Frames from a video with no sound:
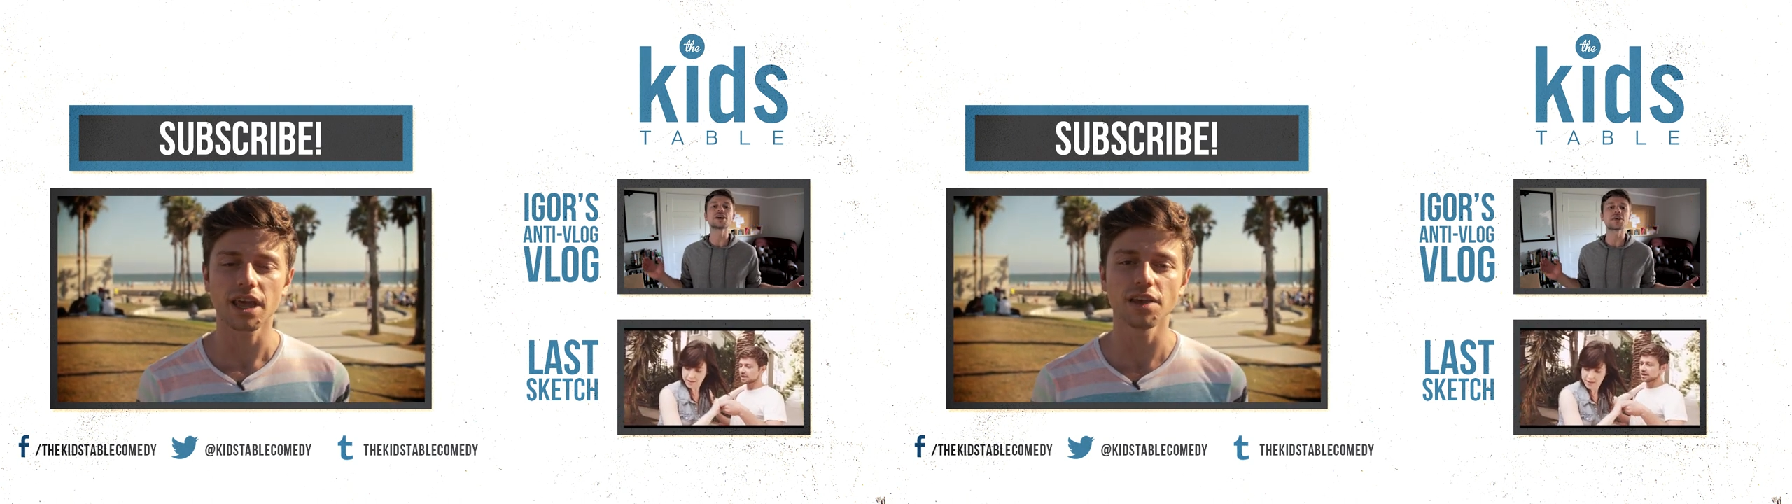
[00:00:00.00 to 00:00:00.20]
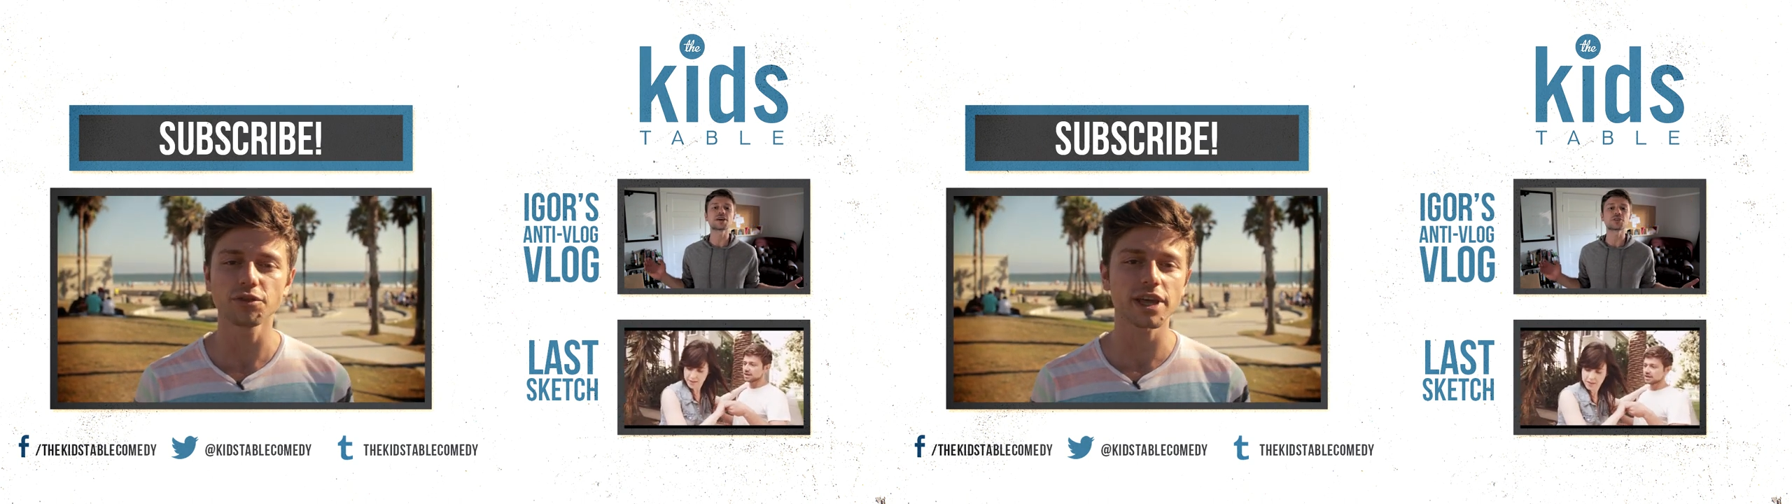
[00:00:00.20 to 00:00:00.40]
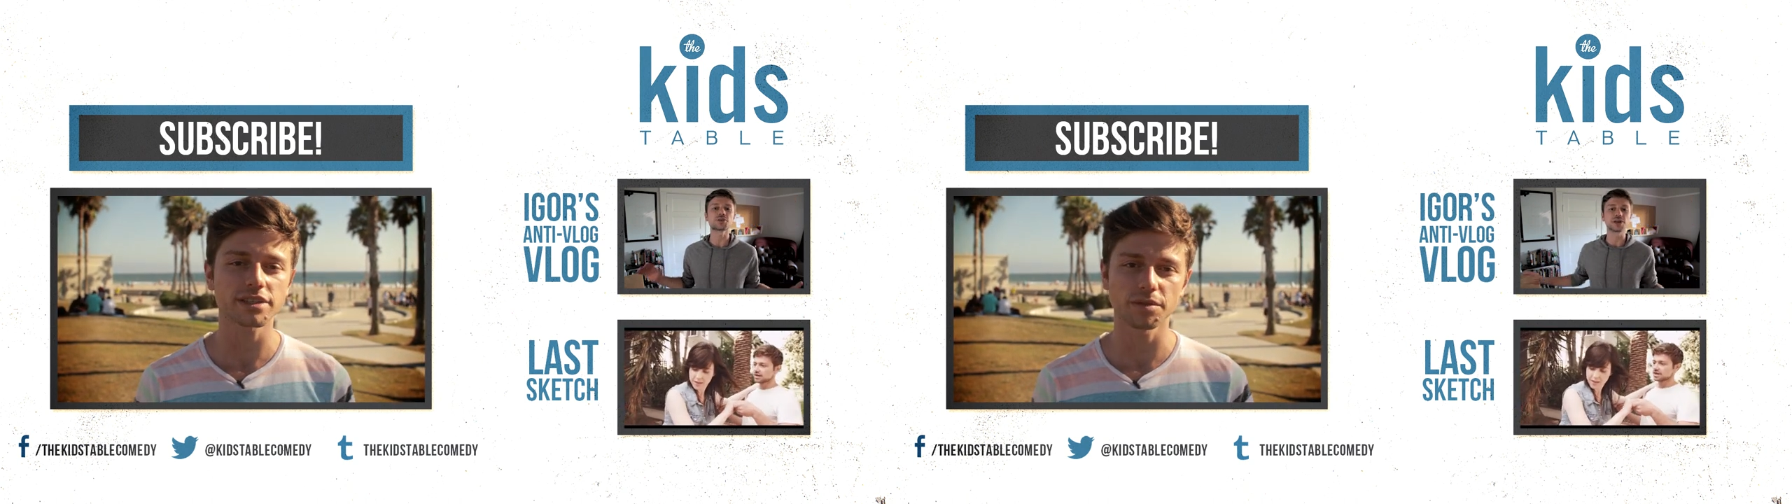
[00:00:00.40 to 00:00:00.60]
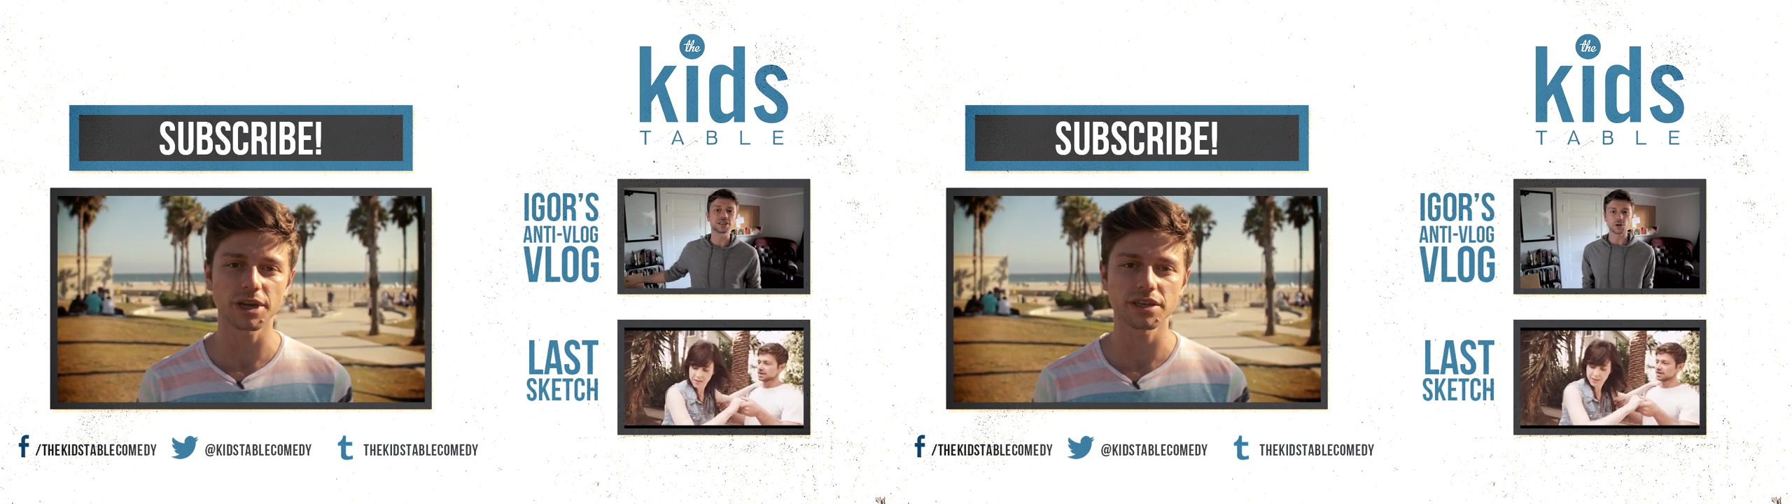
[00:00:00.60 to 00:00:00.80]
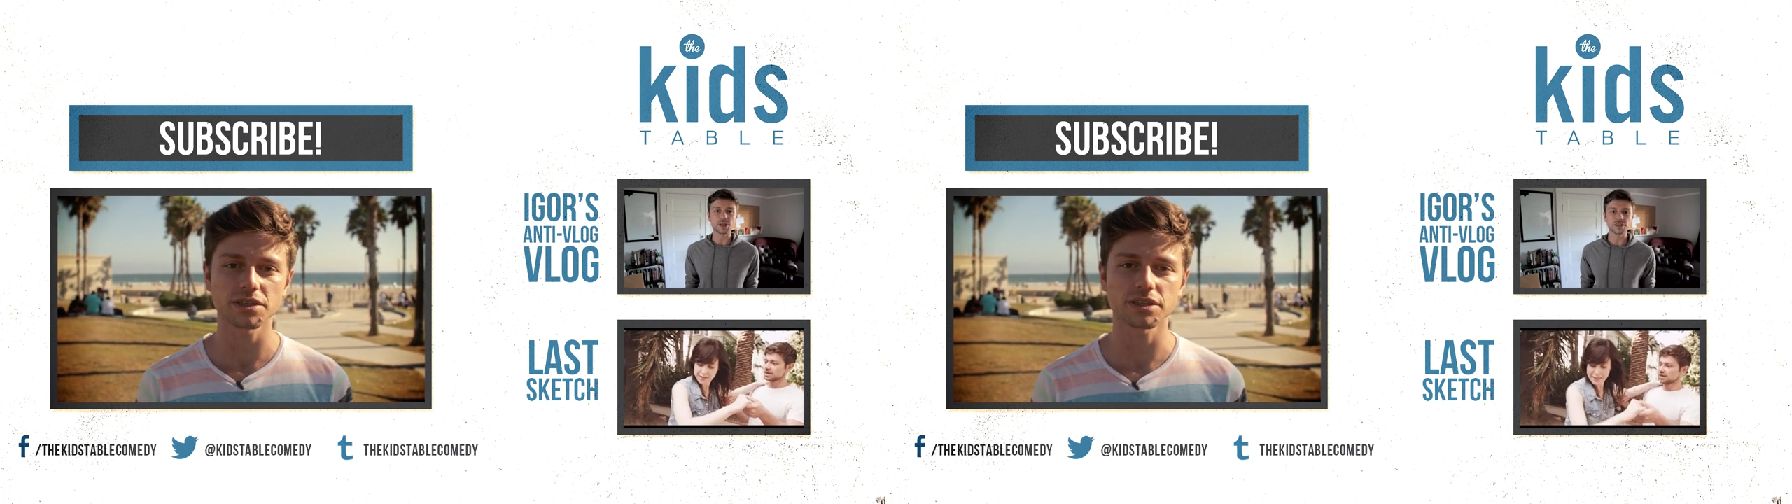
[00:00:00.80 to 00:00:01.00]
if you like
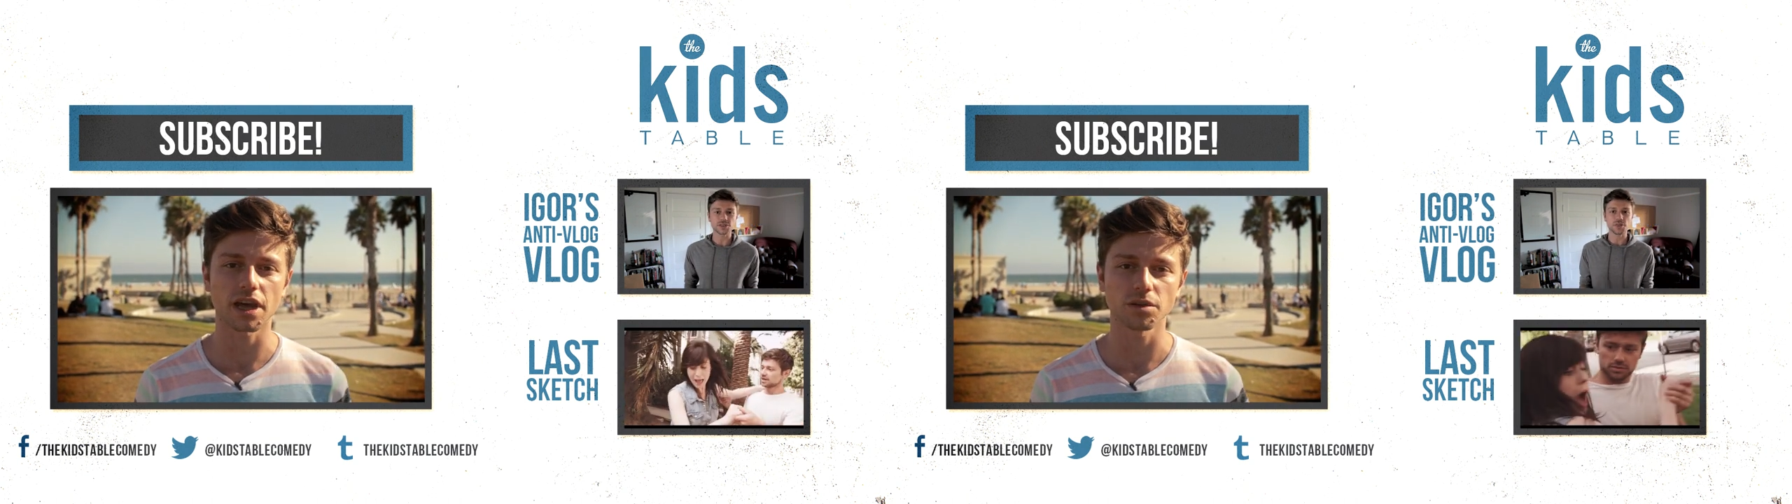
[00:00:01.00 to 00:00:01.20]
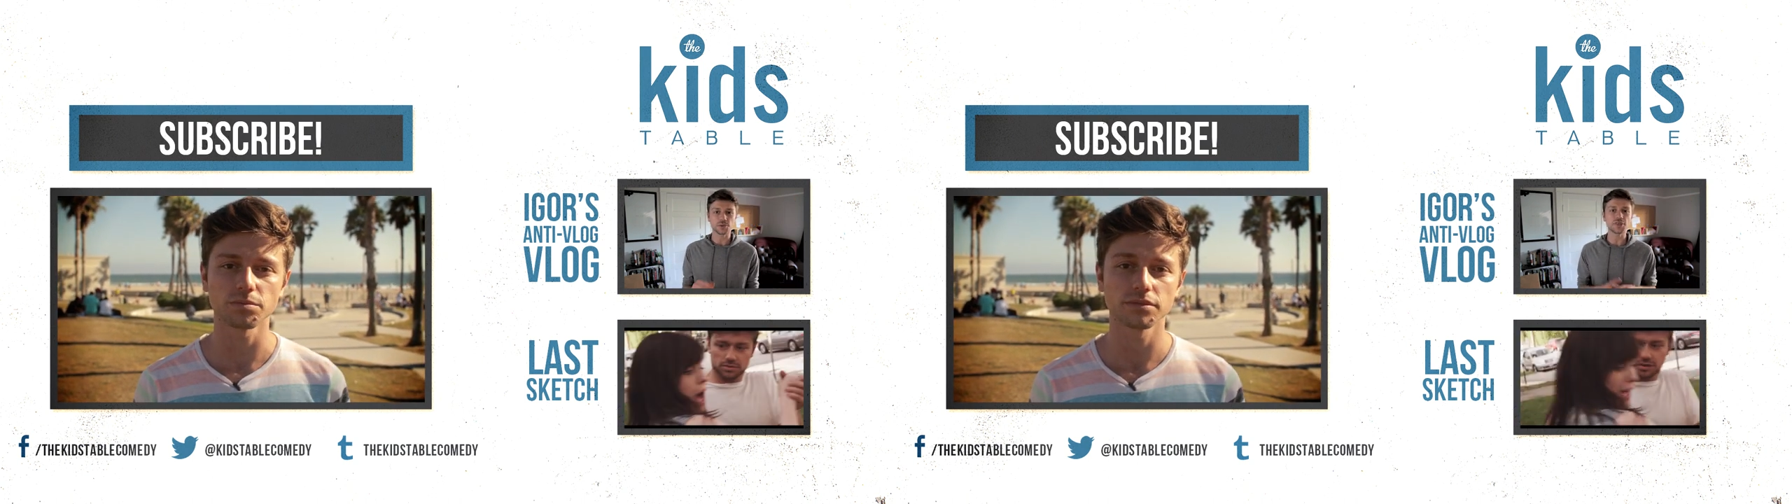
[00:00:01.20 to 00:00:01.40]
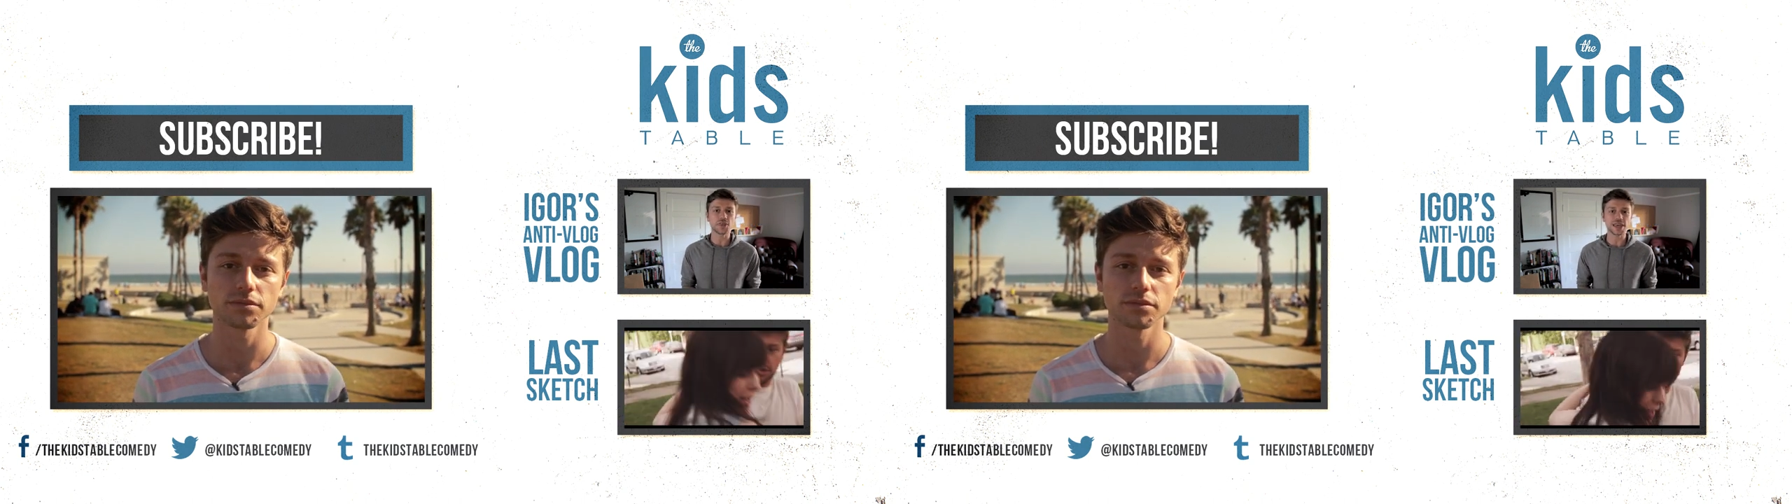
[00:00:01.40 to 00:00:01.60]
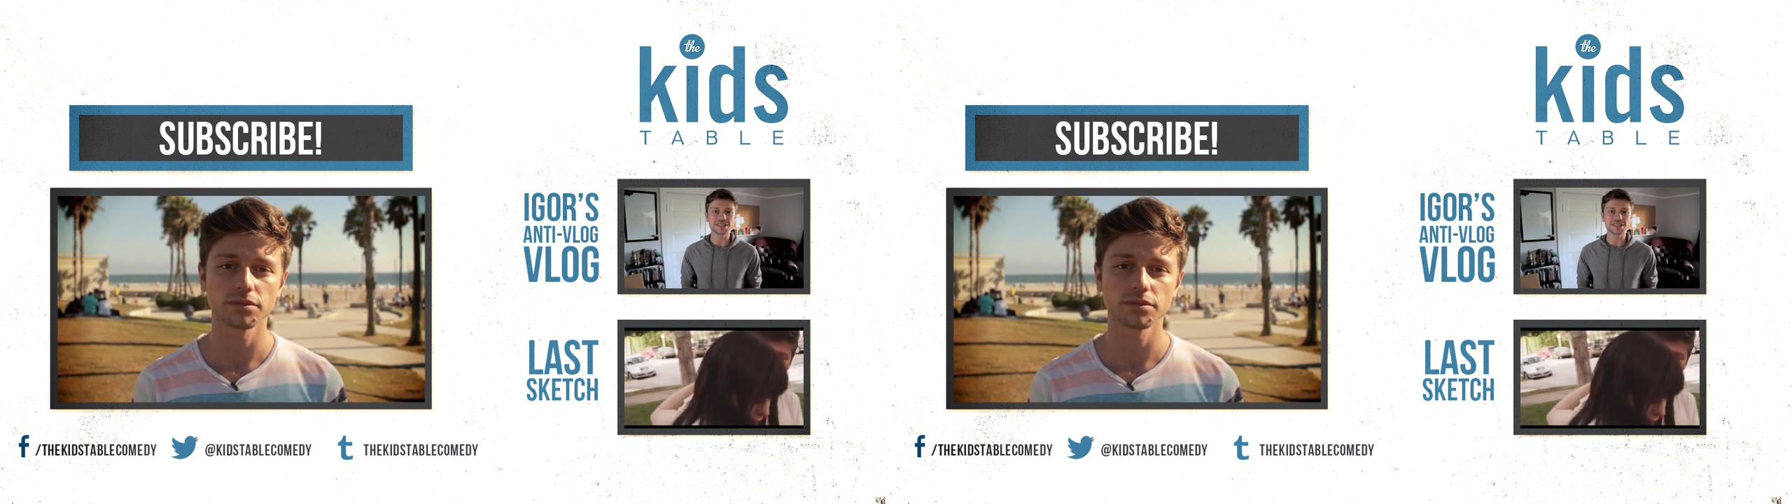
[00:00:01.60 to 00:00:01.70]
somebody, just tell them.